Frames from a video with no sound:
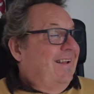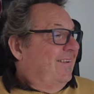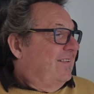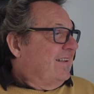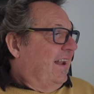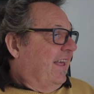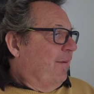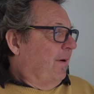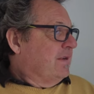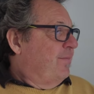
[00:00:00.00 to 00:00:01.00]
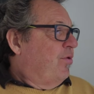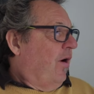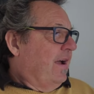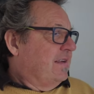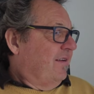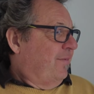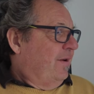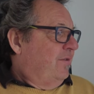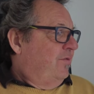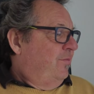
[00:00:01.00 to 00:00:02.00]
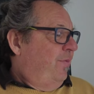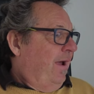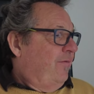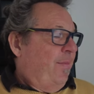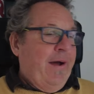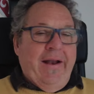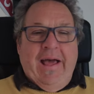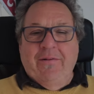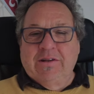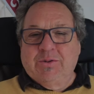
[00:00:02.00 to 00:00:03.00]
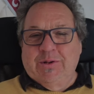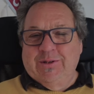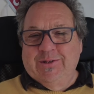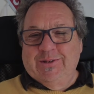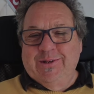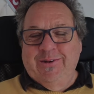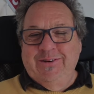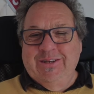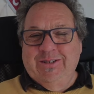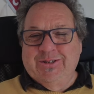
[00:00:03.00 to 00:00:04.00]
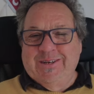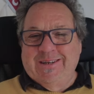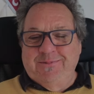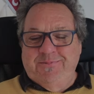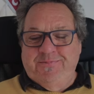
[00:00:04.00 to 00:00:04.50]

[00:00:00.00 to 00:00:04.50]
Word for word: I'm just going to get my surprise. I've been playing for about an hour. It's quite good. I really enjoy it.